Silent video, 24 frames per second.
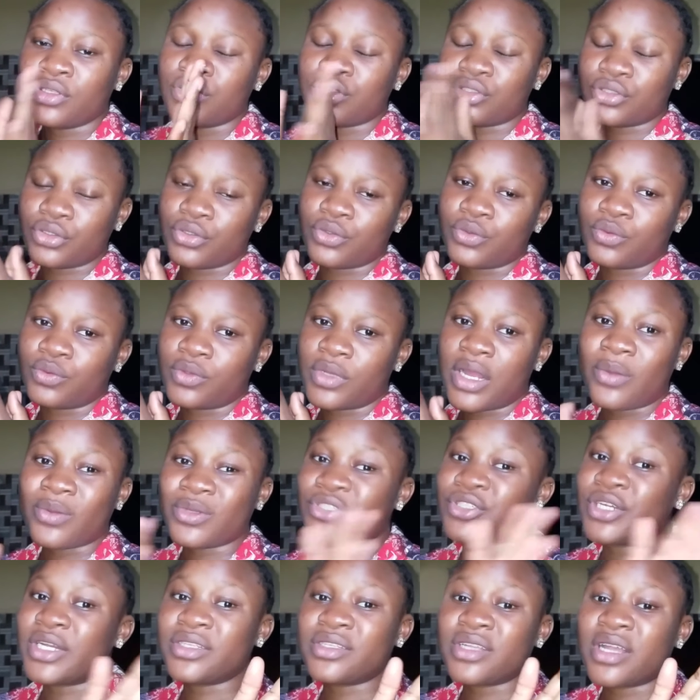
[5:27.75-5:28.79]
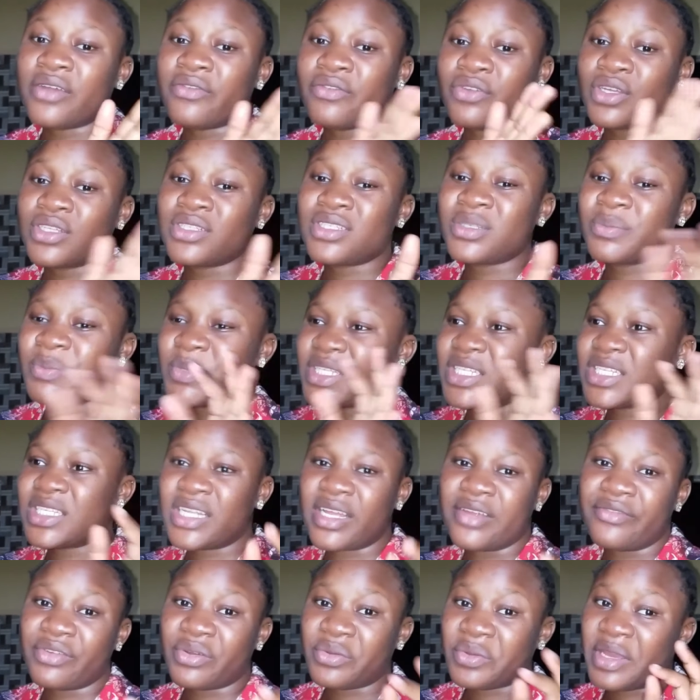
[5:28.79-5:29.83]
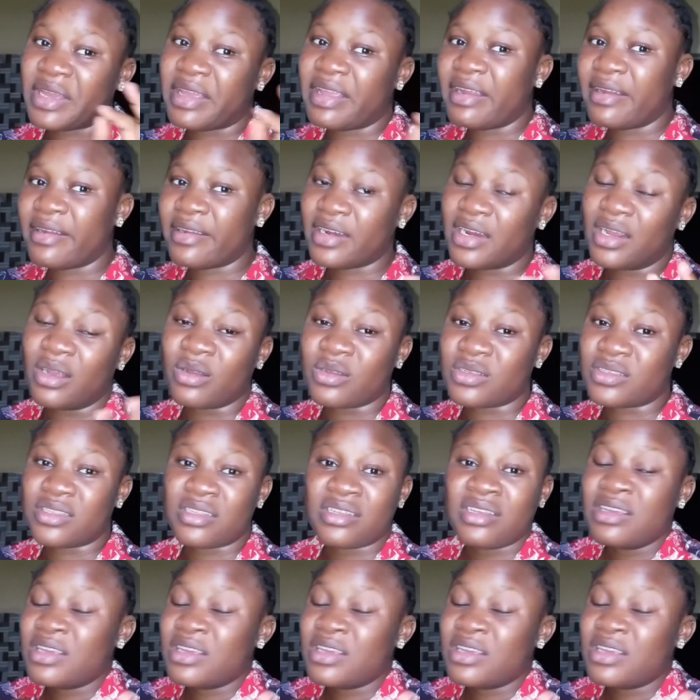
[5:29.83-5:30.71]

You know, I was trying to avoid spitting everywhere here and there because